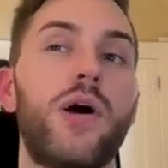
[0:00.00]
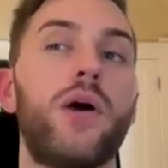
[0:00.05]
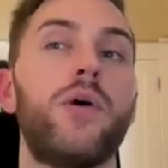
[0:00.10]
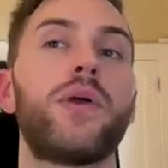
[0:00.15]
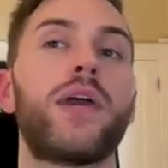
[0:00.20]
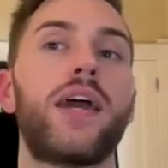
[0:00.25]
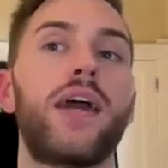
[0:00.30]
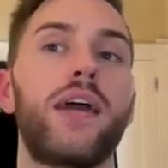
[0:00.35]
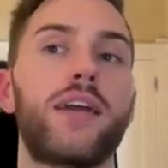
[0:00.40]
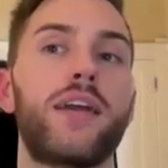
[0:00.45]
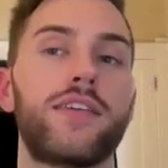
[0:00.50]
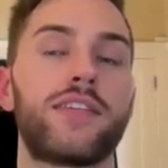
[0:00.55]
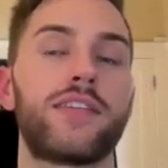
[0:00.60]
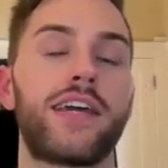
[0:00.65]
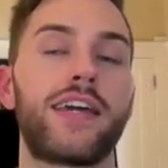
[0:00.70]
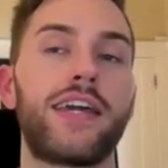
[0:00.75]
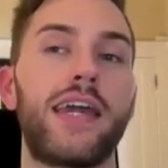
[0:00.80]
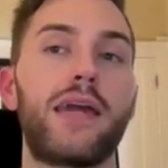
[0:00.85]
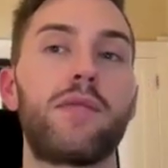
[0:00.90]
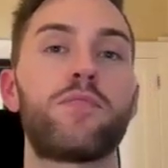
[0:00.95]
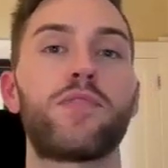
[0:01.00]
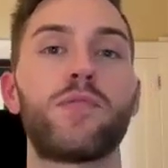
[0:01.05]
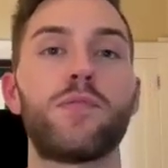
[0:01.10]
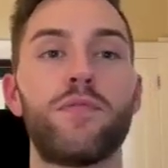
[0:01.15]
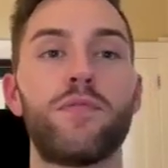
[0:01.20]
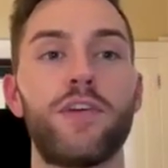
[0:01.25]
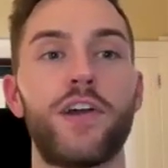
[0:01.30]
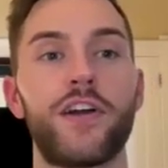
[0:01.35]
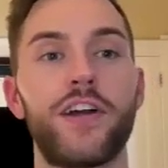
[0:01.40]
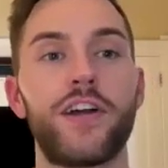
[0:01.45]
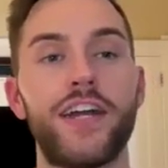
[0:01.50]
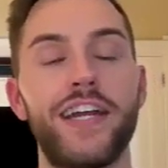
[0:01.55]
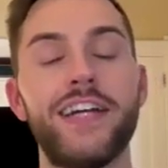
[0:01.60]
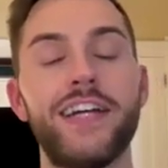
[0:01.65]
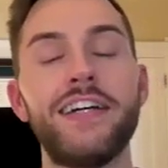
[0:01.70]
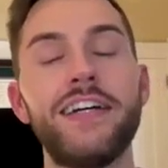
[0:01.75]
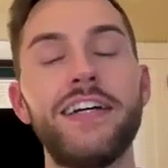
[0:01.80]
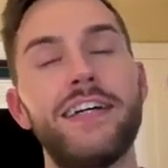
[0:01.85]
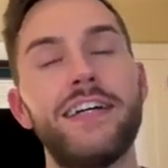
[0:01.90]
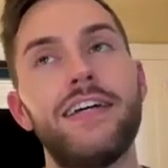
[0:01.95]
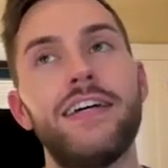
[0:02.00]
okay, because I came from a very